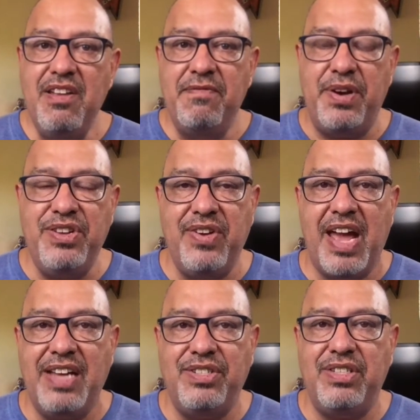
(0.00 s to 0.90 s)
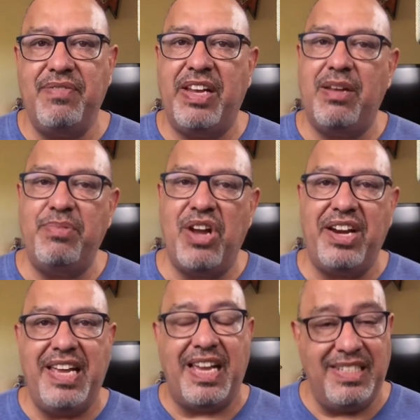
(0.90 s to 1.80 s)
for you guys to develop
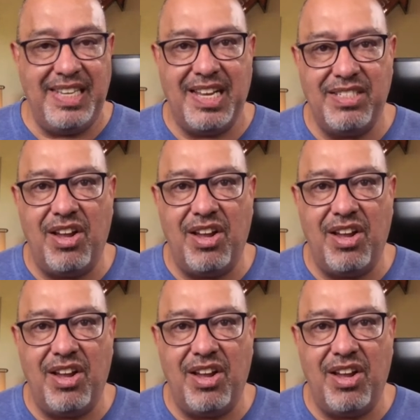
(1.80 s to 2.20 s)
naughty ideas